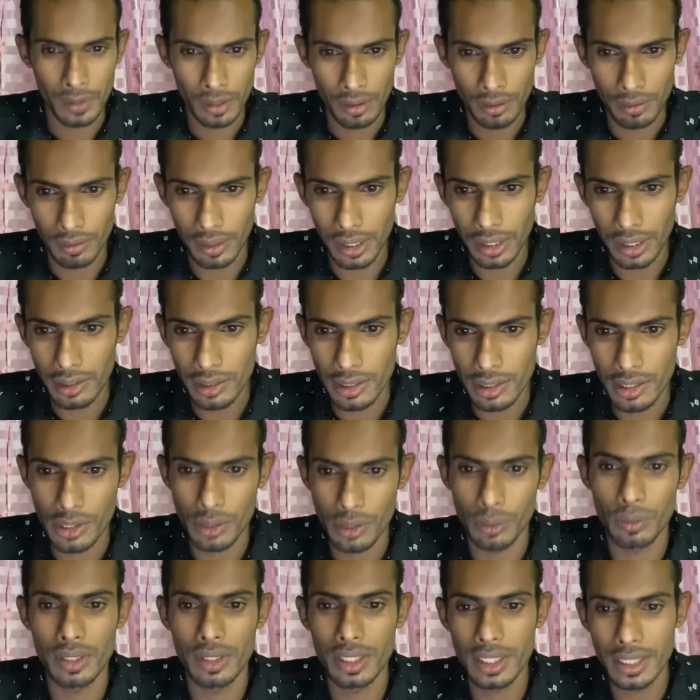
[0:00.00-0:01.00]
right? So
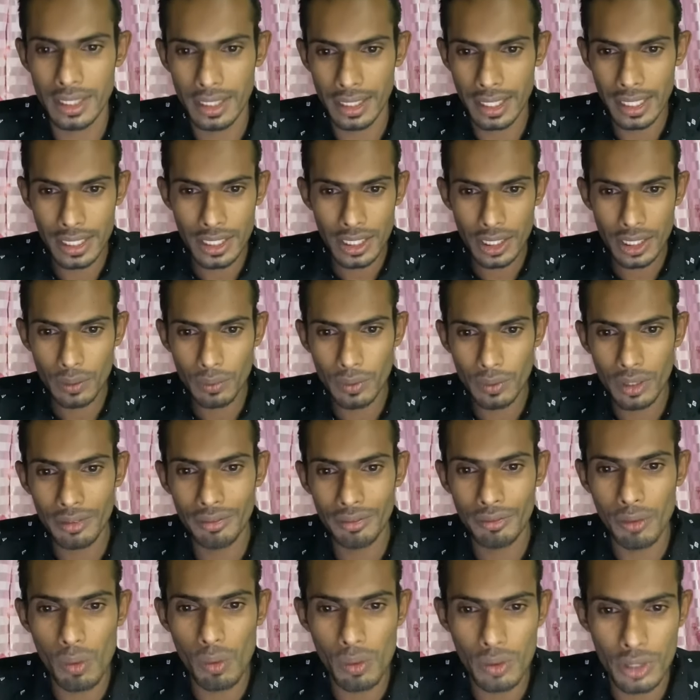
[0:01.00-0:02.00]
this lesson will
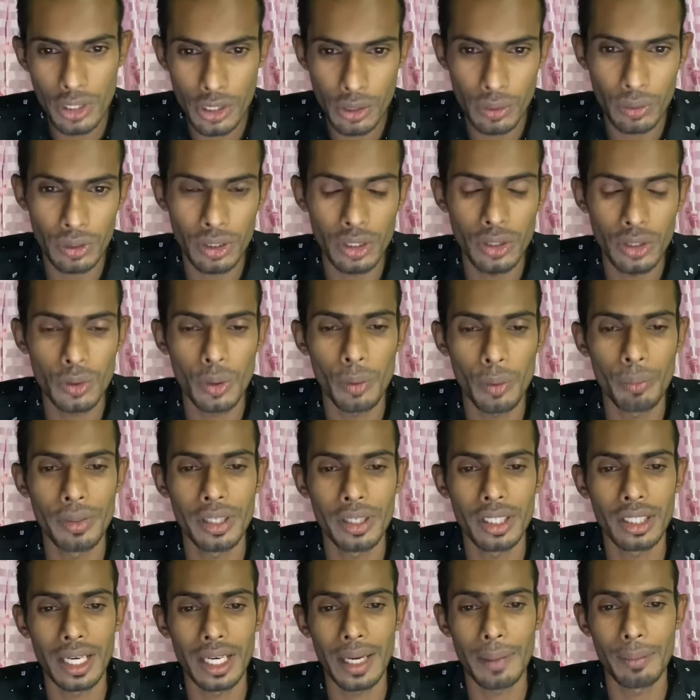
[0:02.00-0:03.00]
focus on the
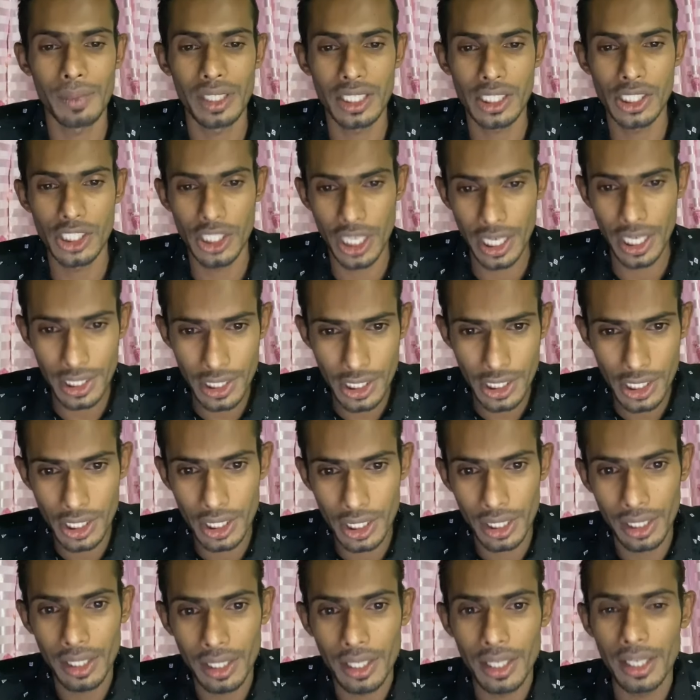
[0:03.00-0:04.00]
topic climate change.
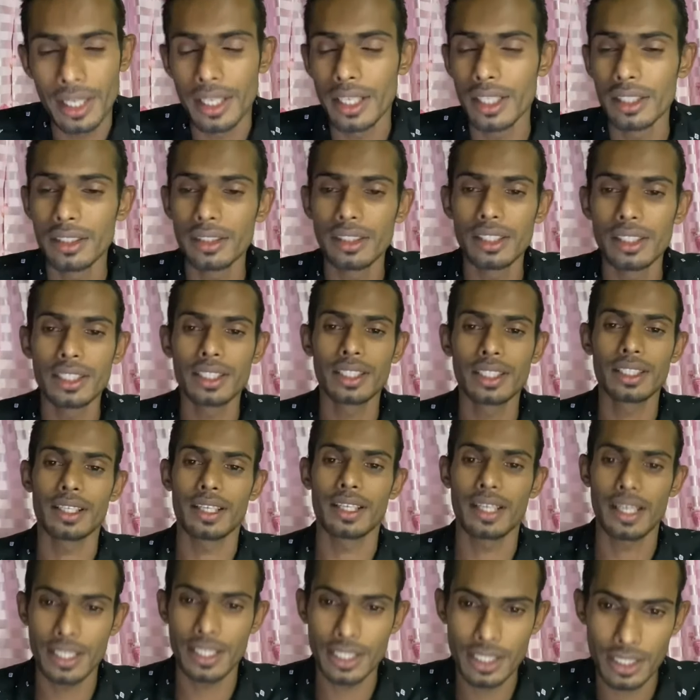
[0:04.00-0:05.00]
In this
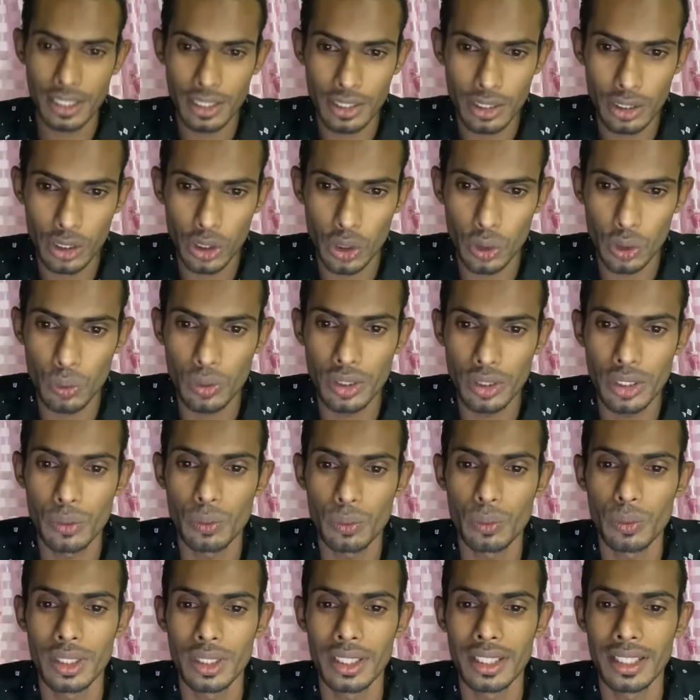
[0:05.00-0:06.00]
lesson, student
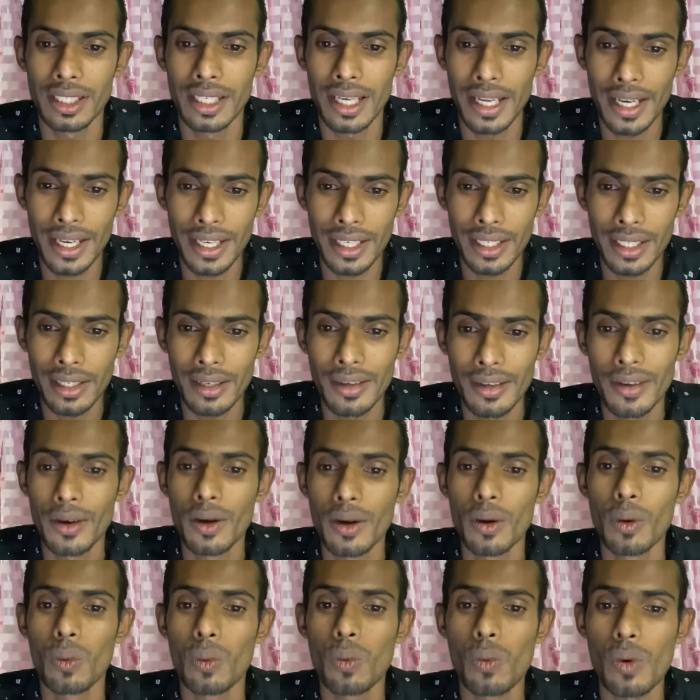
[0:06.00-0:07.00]
will learn
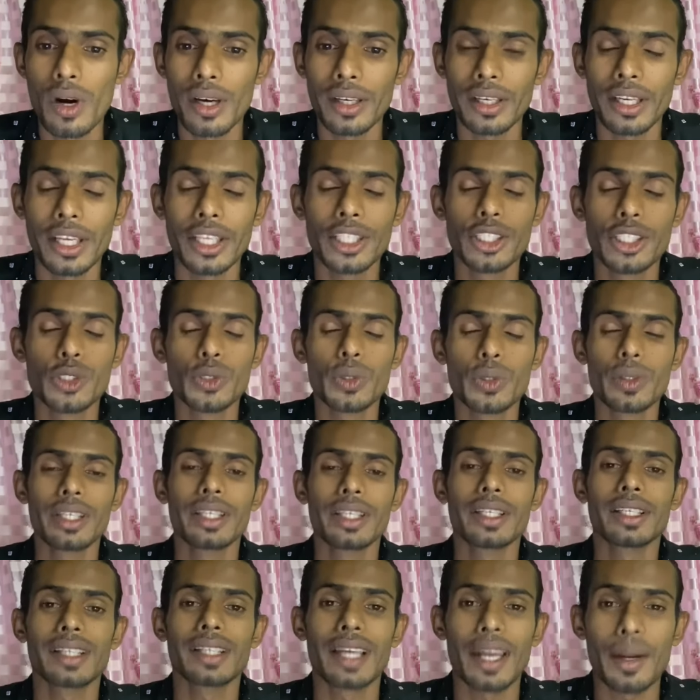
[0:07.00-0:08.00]
what actually
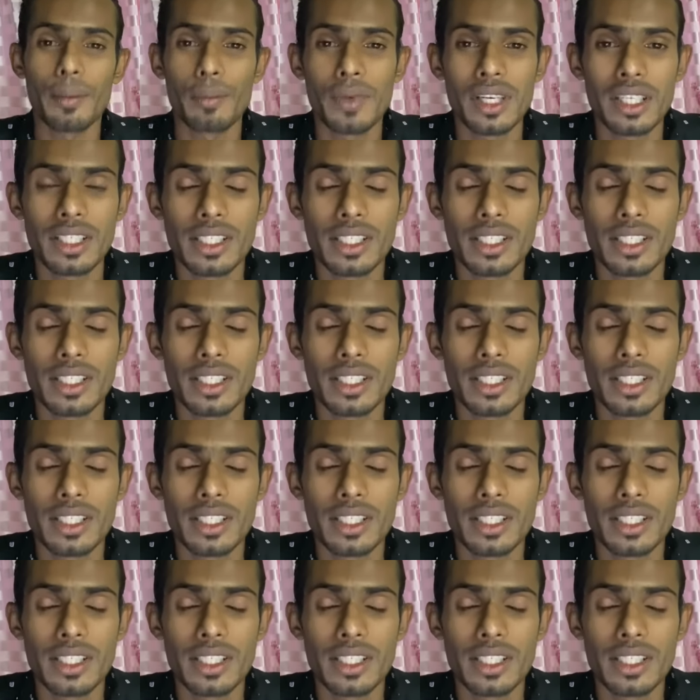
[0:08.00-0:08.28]
climate